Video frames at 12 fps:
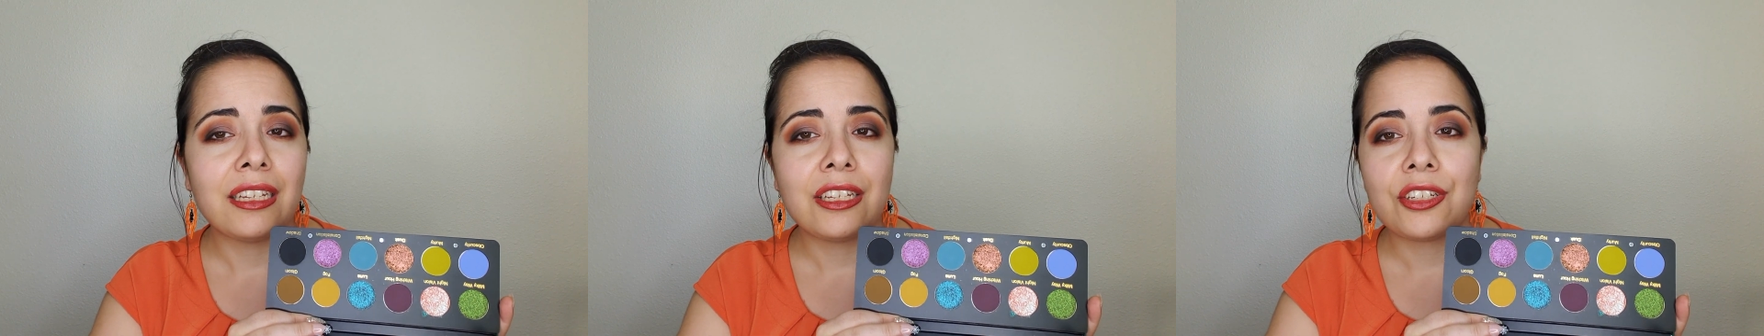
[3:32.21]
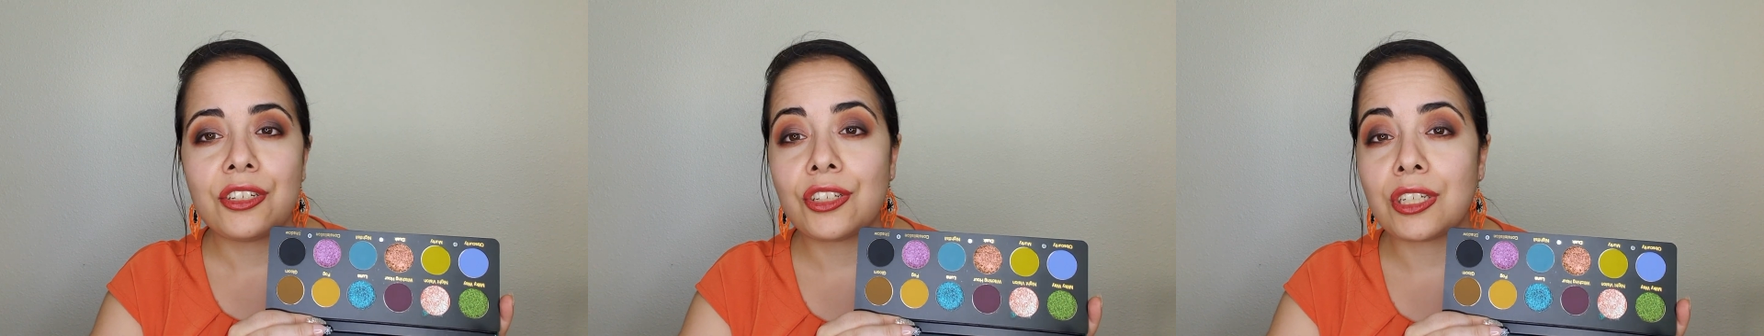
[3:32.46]

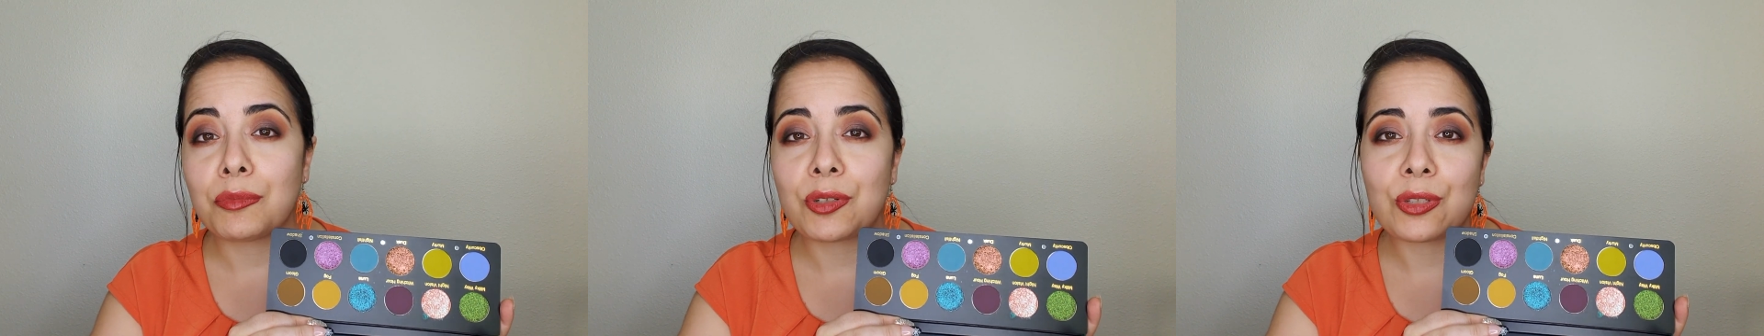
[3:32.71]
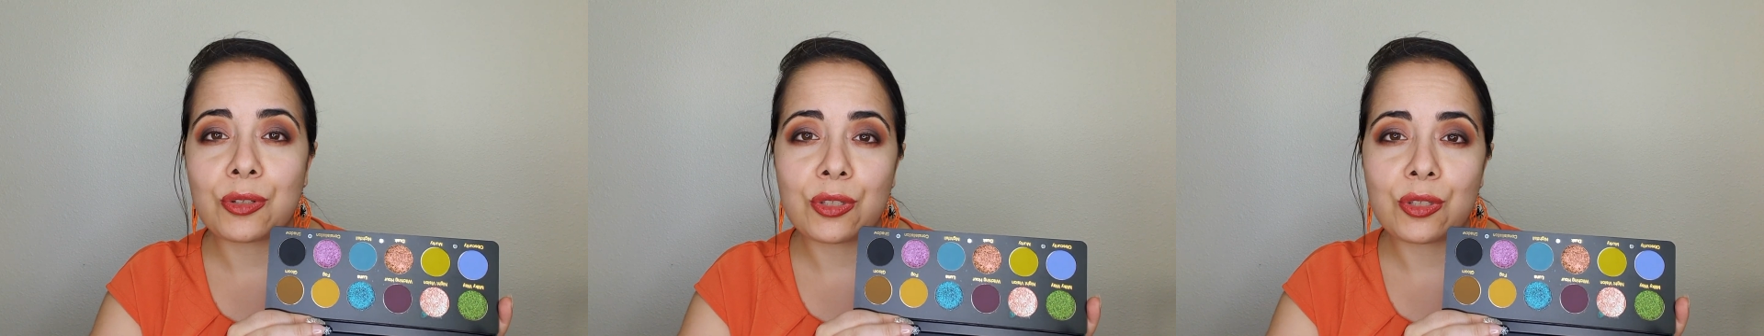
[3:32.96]
Shimmers
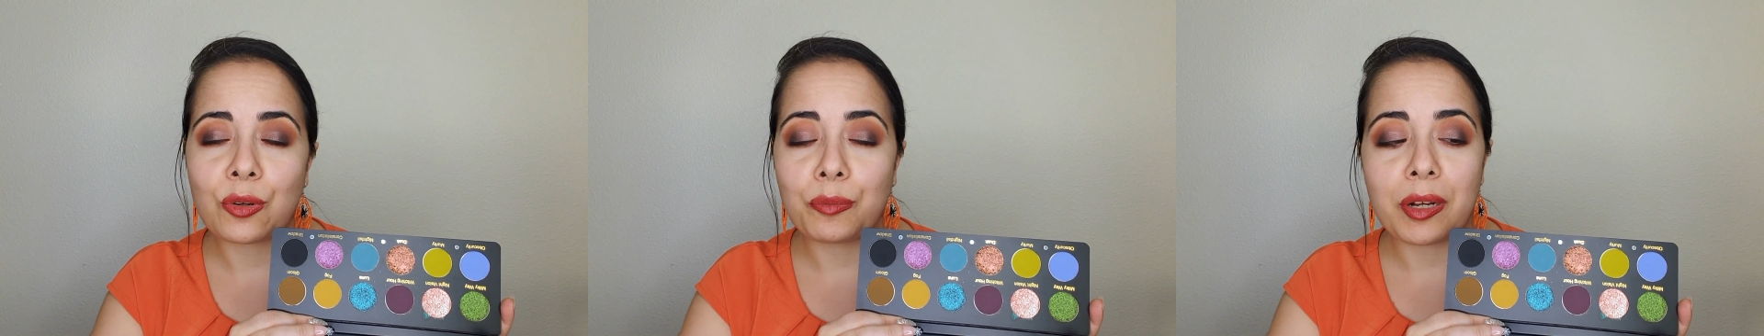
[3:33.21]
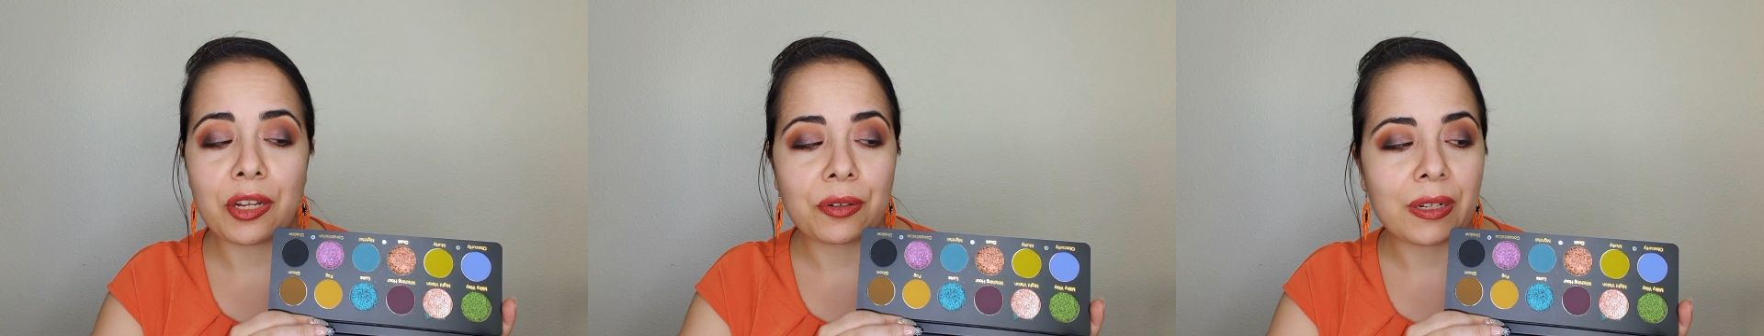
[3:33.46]
are so
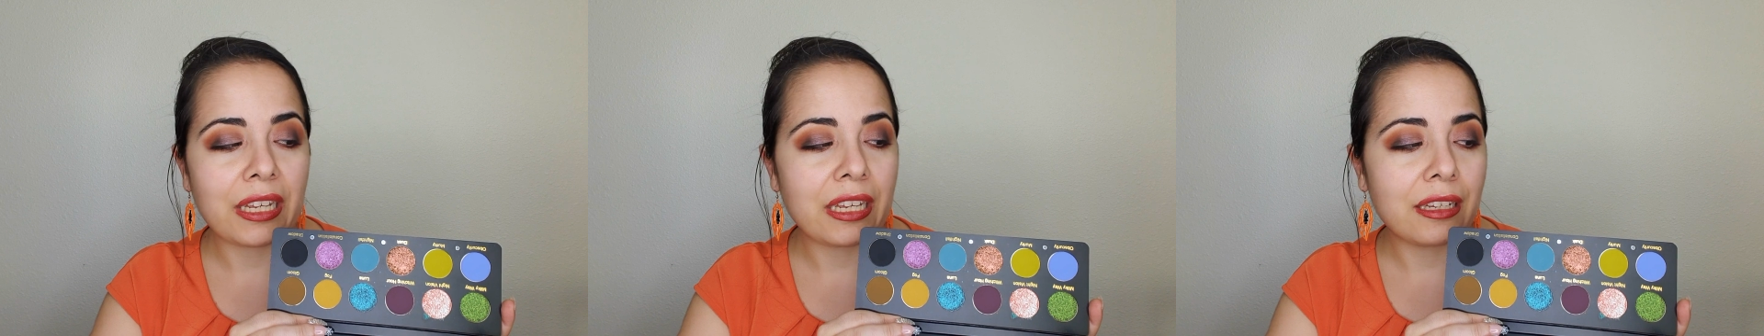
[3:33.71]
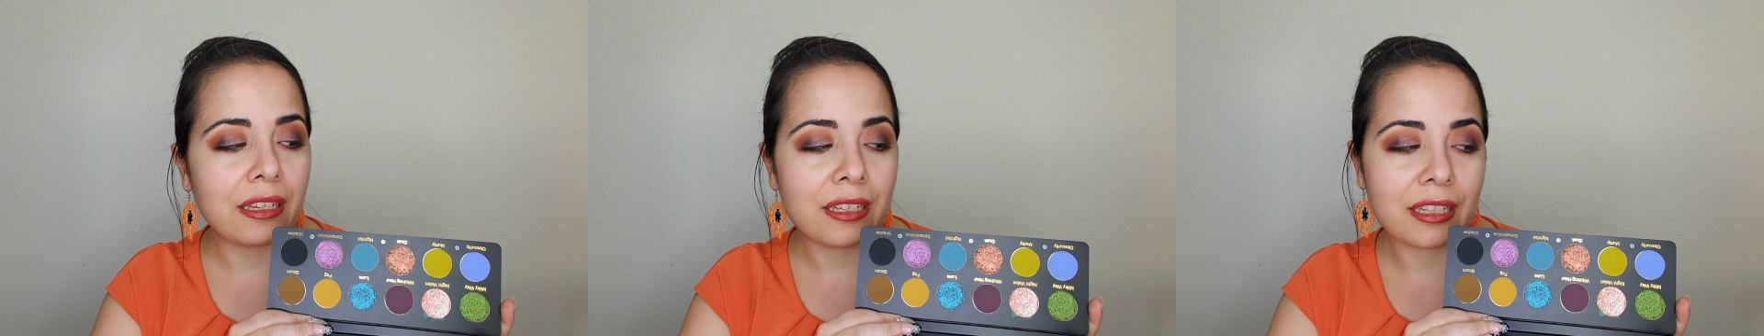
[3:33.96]

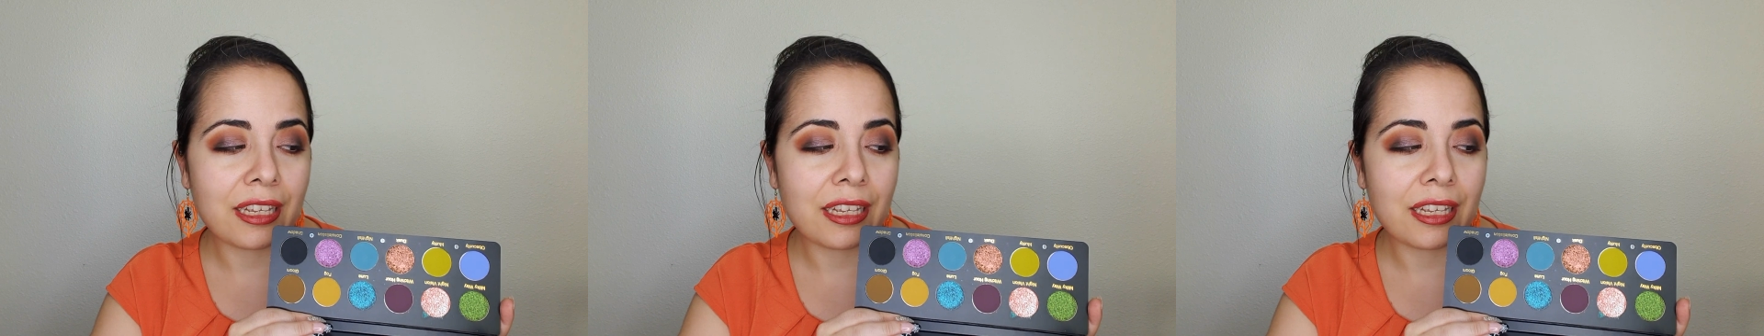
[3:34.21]
buttery.